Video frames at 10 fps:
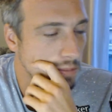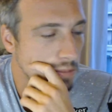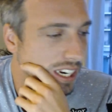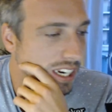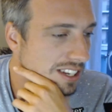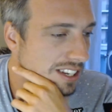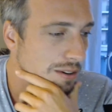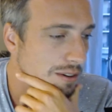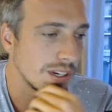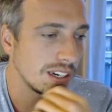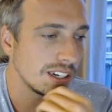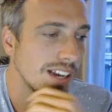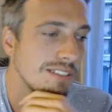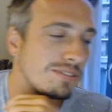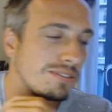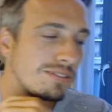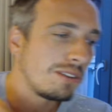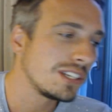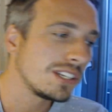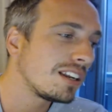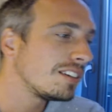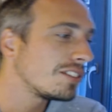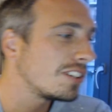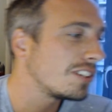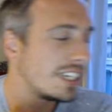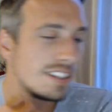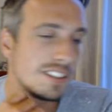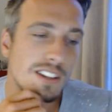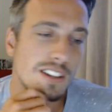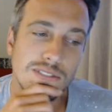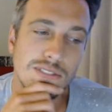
mean? Like, it's always been, I've always had a lot of gray hair and stuff.